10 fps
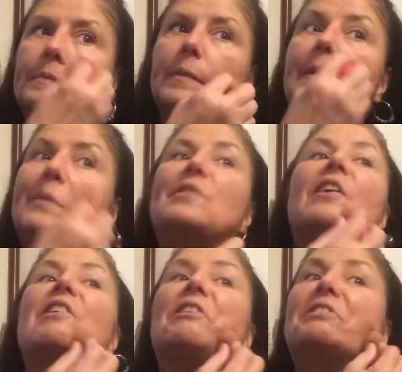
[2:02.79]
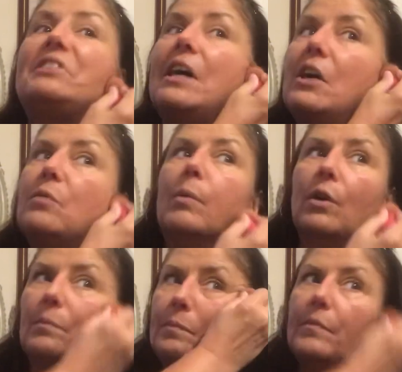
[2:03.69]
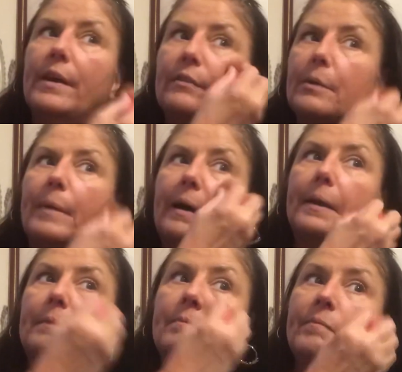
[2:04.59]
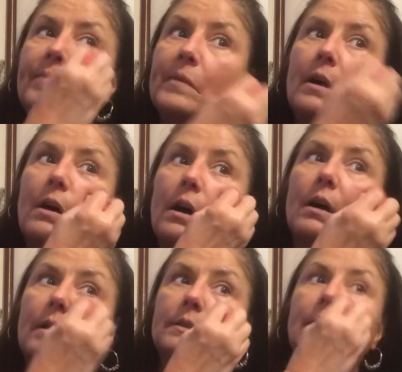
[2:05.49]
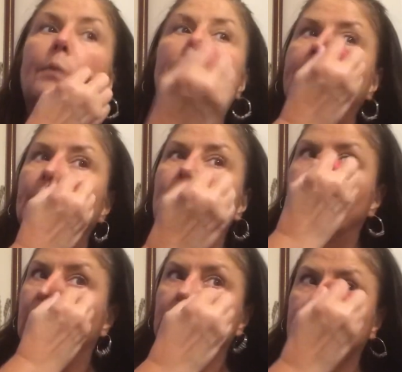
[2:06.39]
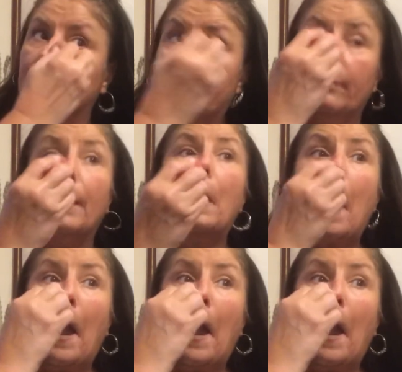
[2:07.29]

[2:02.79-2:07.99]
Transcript: it is October, everybody. October, can you believe it?